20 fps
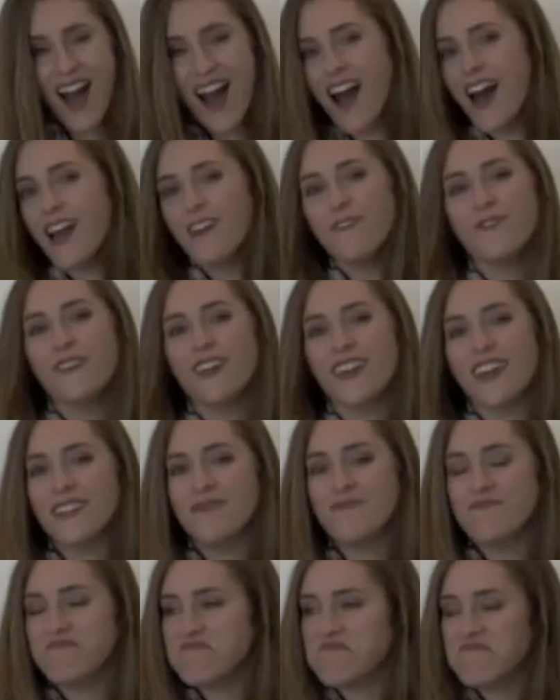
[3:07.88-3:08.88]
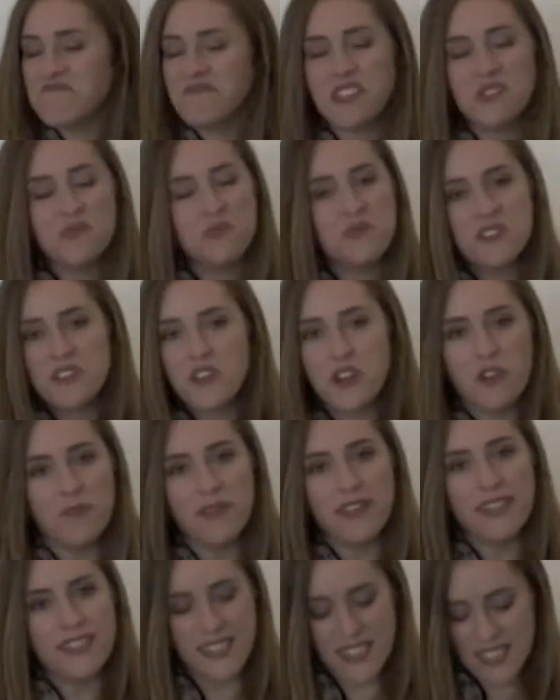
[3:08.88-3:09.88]
I figured this was no
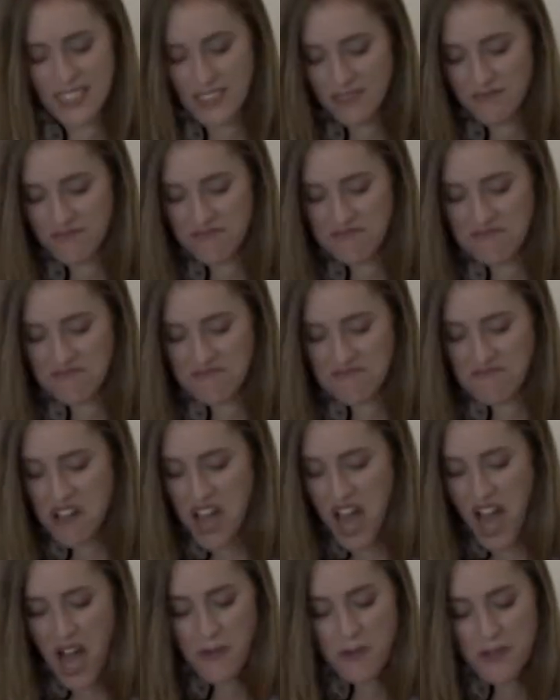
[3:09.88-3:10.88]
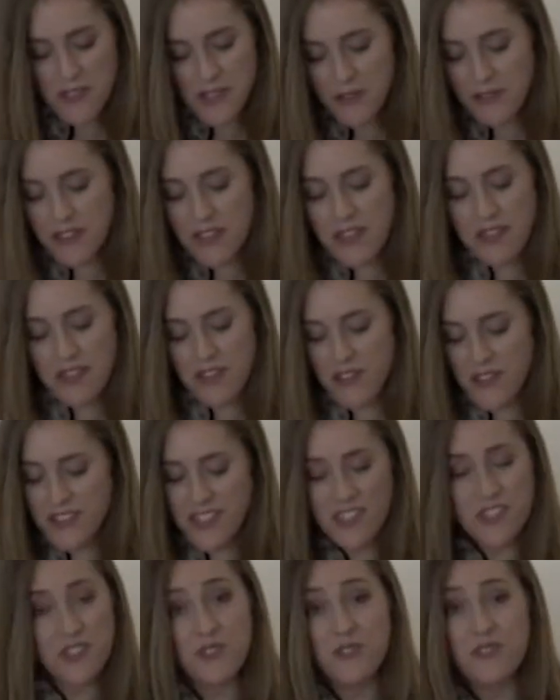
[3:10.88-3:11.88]
big deal. I was only
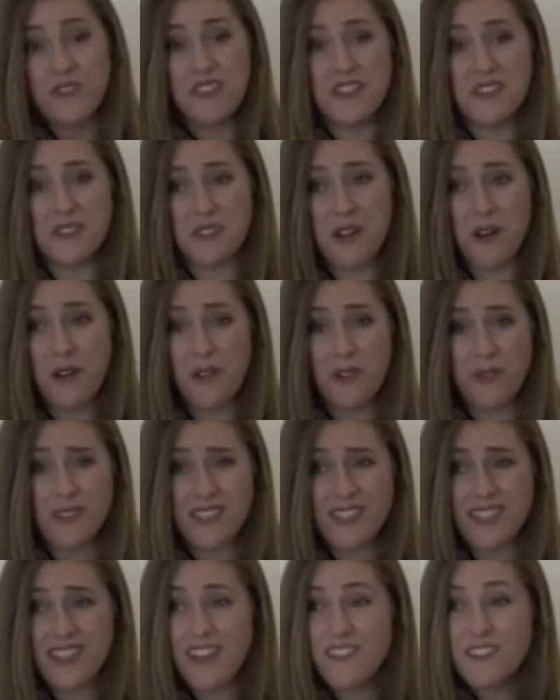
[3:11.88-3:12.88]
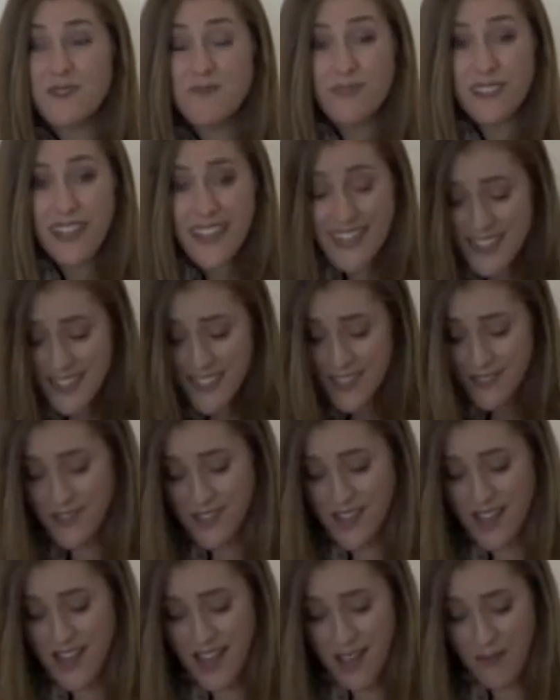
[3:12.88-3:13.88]
32 years old, which left plenty of
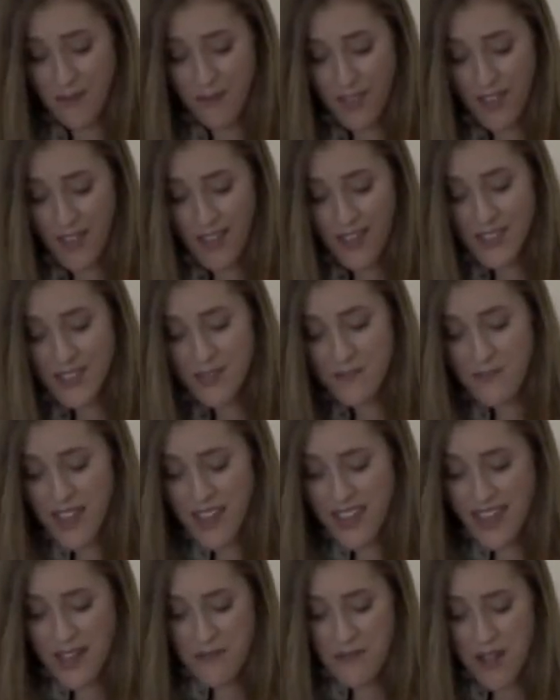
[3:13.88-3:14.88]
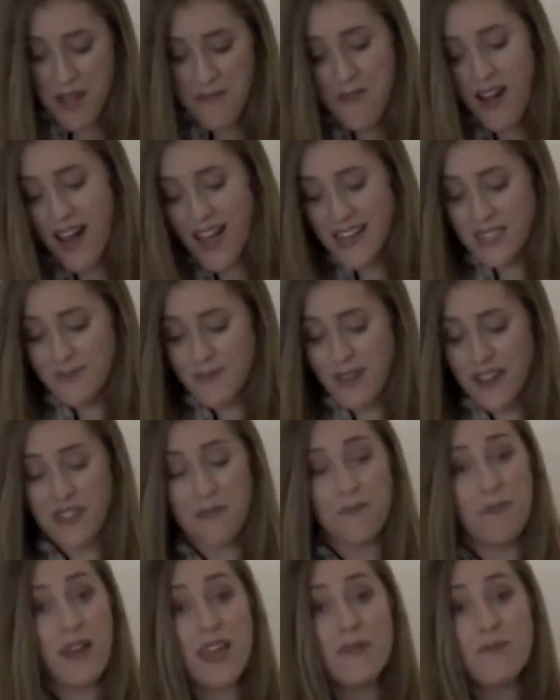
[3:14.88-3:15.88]
time to make up my mind about
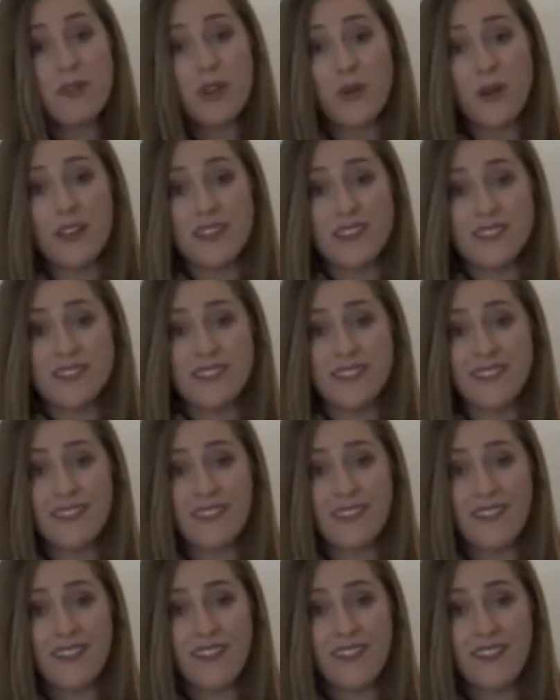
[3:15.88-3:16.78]
the baby question.